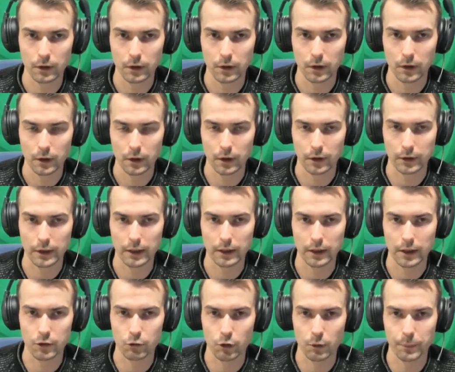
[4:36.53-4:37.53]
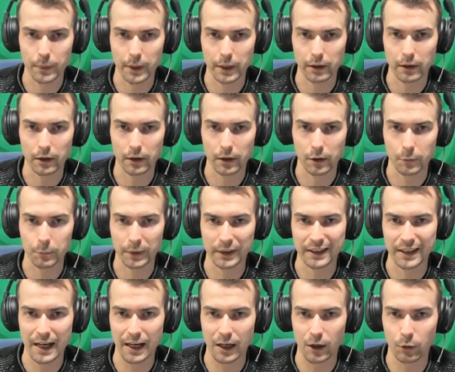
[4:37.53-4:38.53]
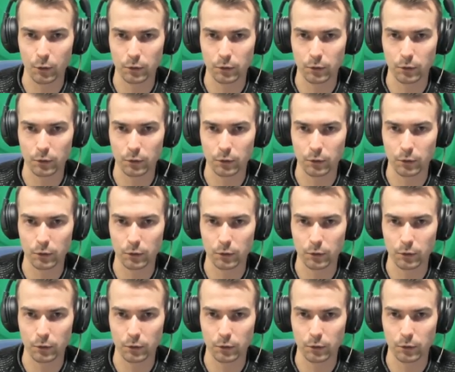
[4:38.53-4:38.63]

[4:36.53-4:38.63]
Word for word: And again I drop my guard, but now